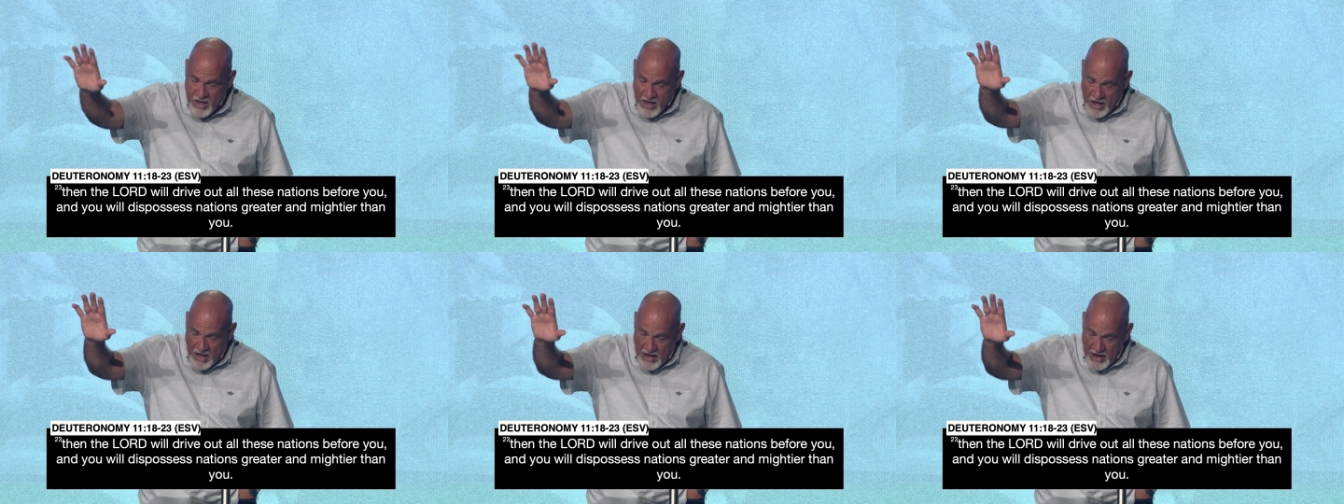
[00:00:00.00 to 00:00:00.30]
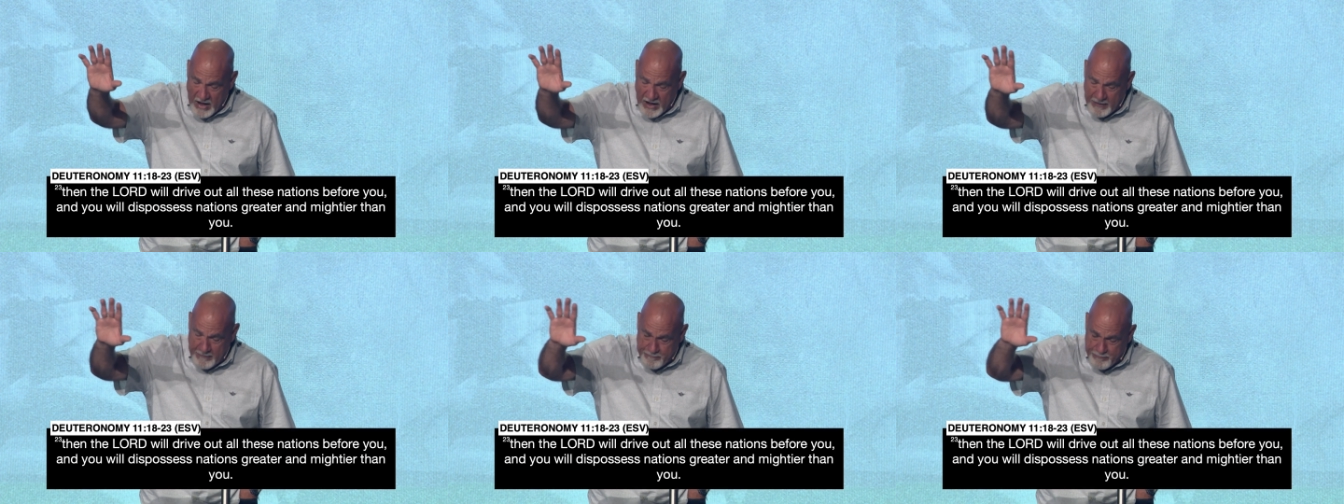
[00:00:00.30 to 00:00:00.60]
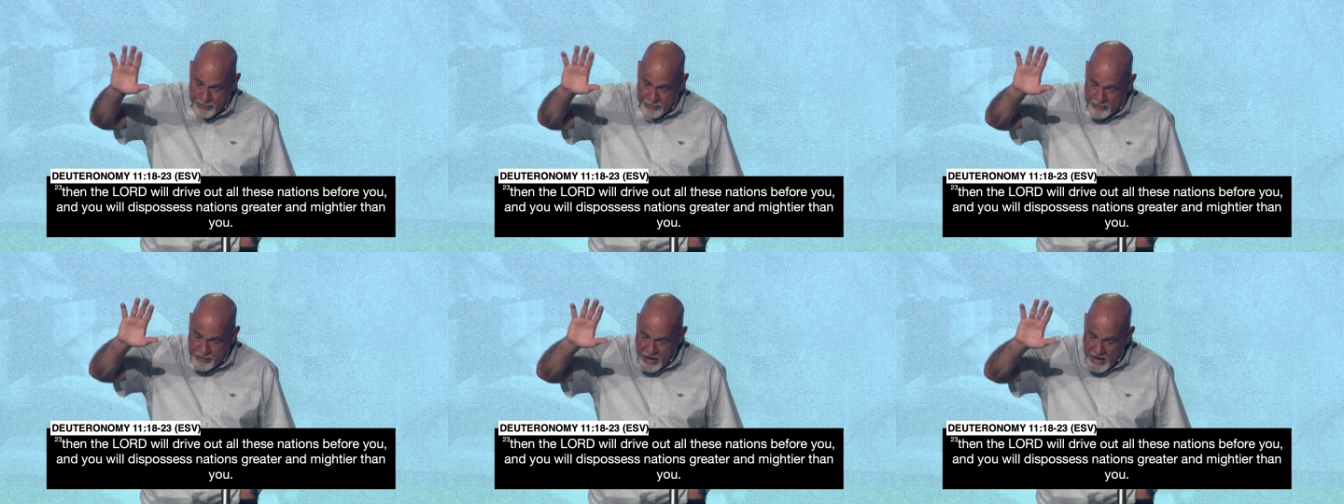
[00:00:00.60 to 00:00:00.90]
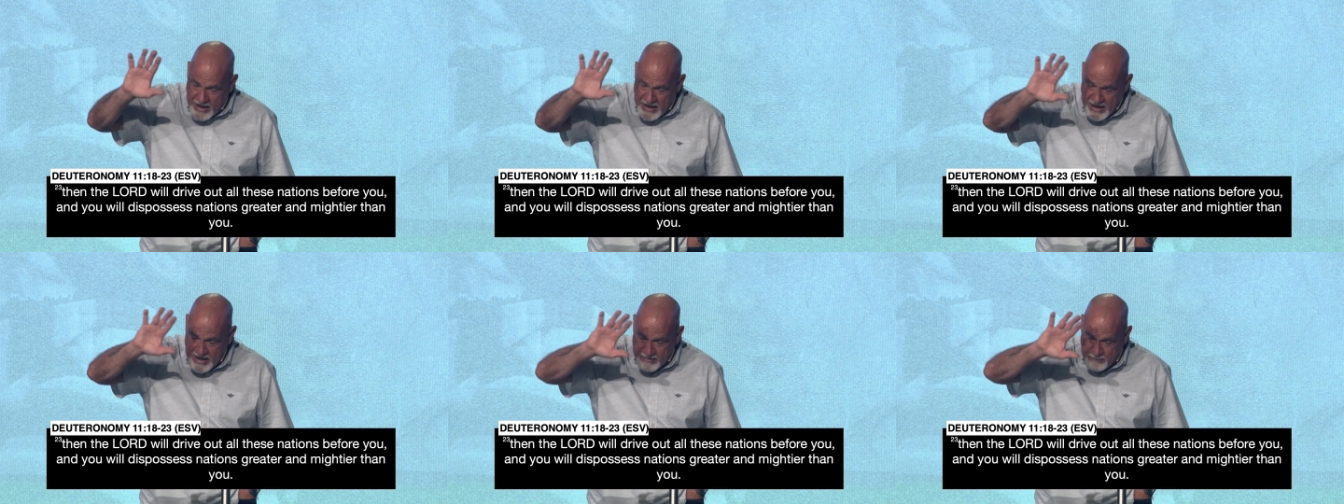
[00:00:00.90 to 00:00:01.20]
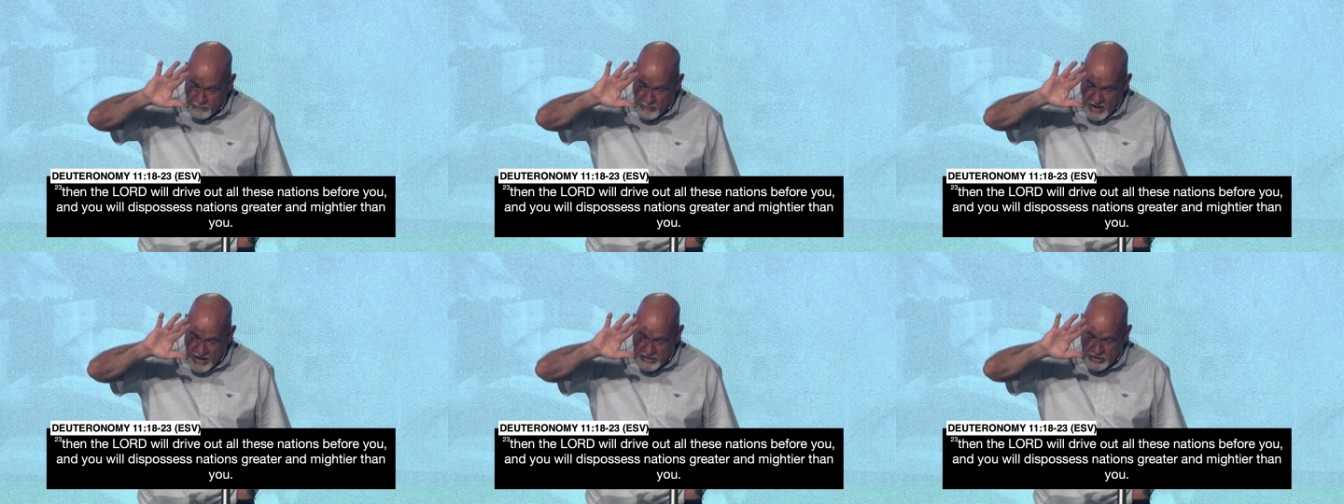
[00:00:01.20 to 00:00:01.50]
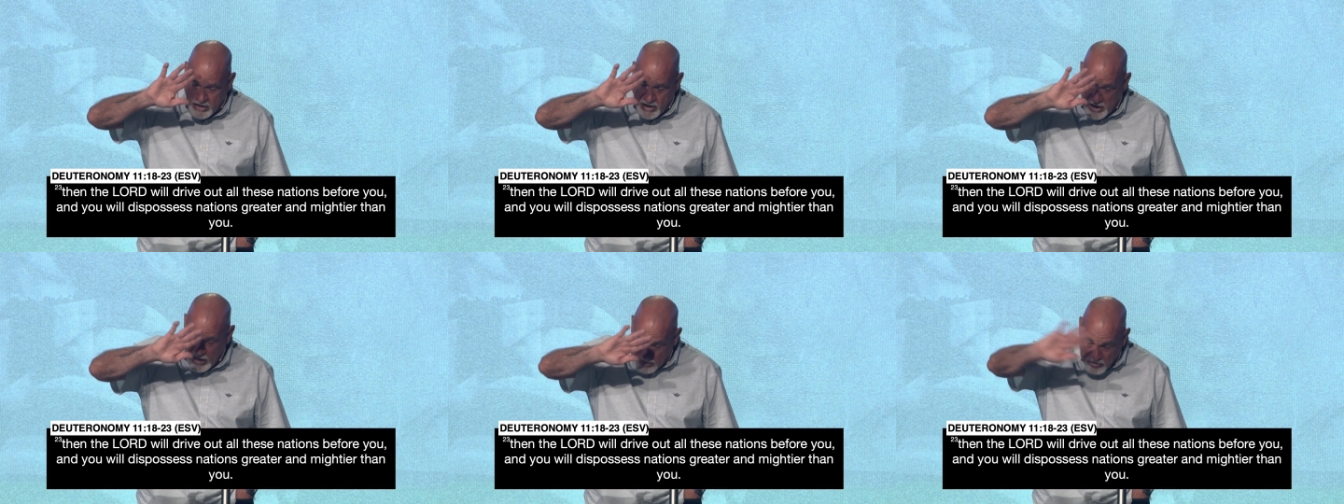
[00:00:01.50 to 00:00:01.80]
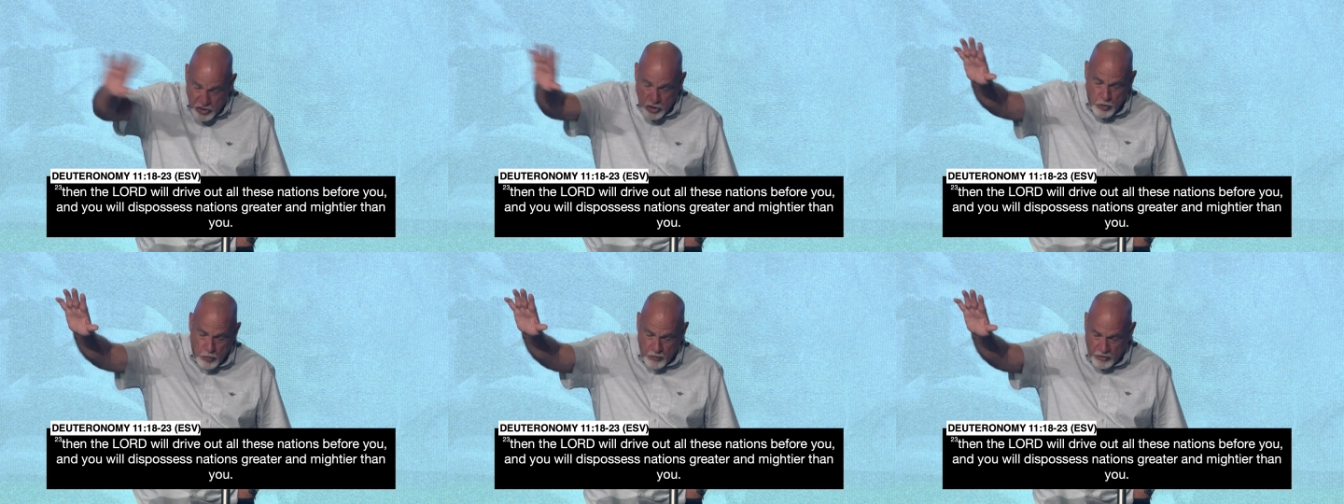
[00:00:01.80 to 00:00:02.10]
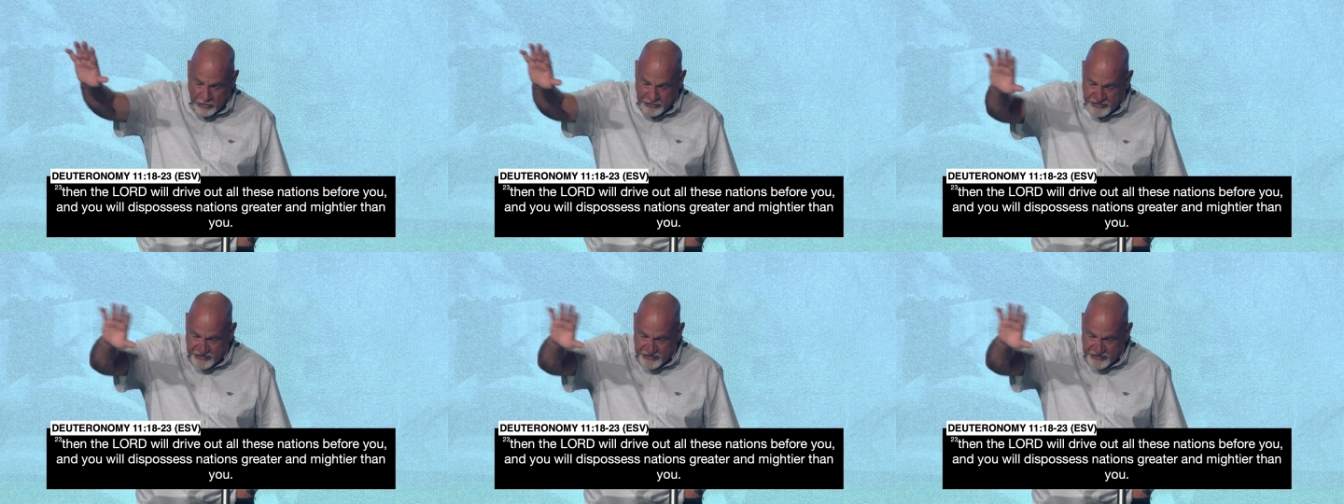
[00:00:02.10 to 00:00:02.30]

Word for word: Uh, and, and, and you will